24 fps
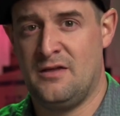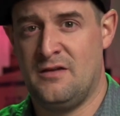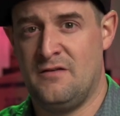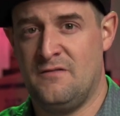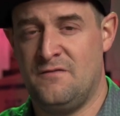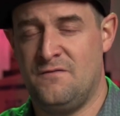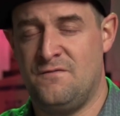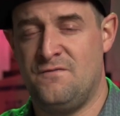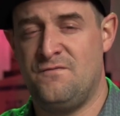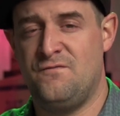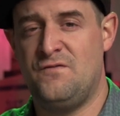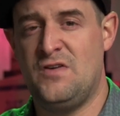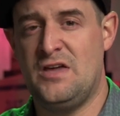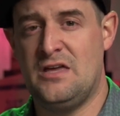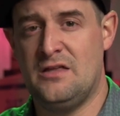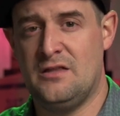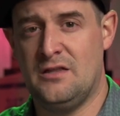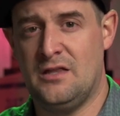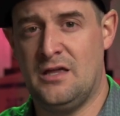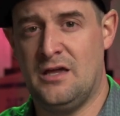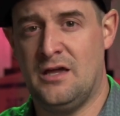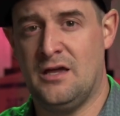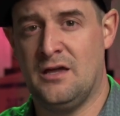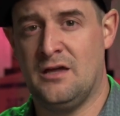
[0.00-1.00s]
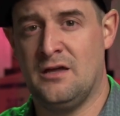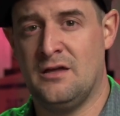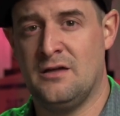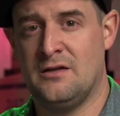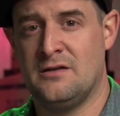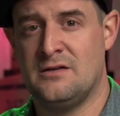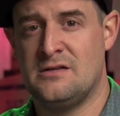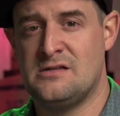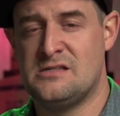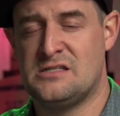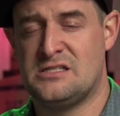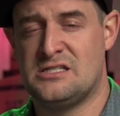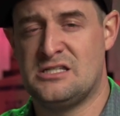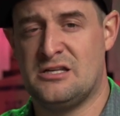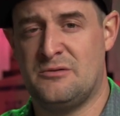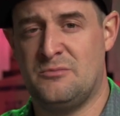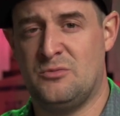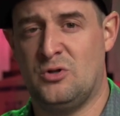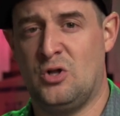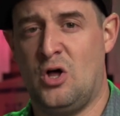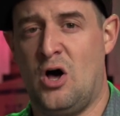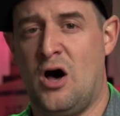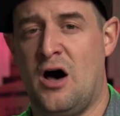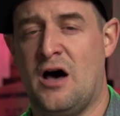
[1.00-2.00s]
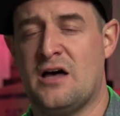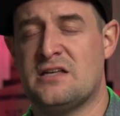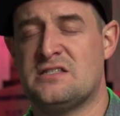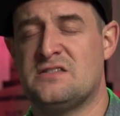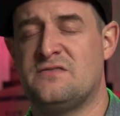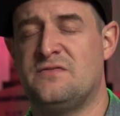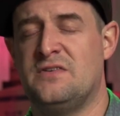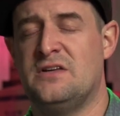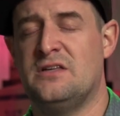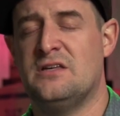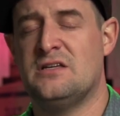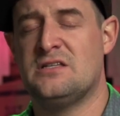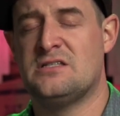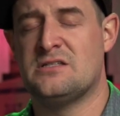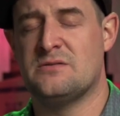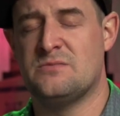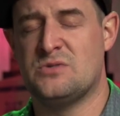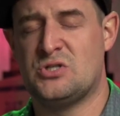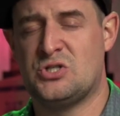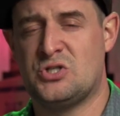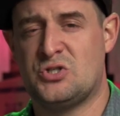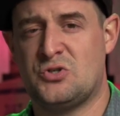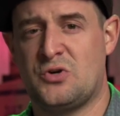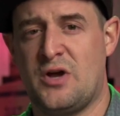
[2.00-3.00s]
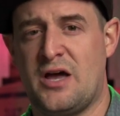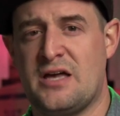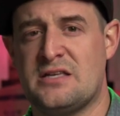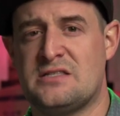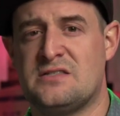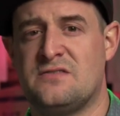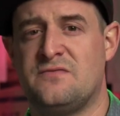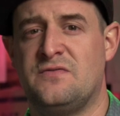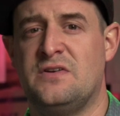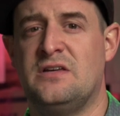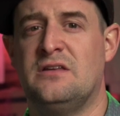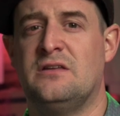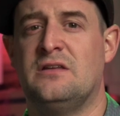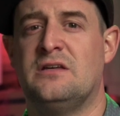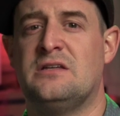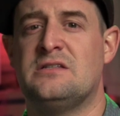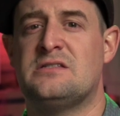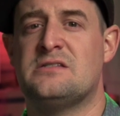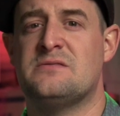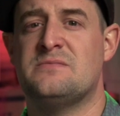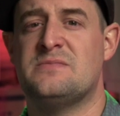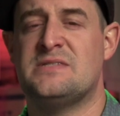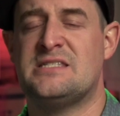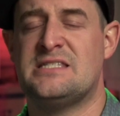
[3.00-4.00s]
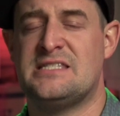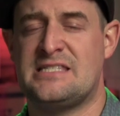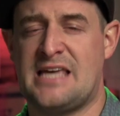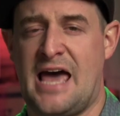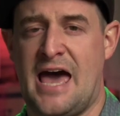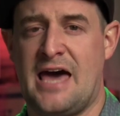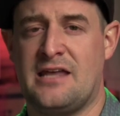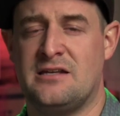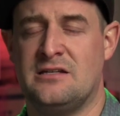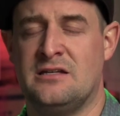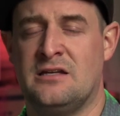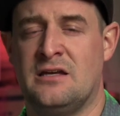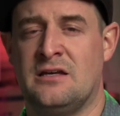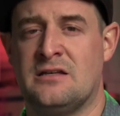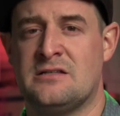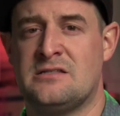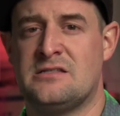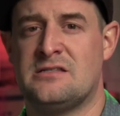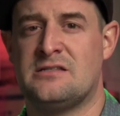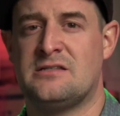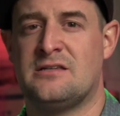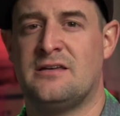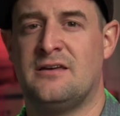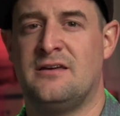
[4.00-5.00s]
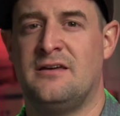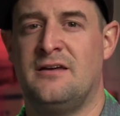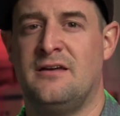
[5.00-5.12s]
feeling some loss, feeling some stress, feeling some sadness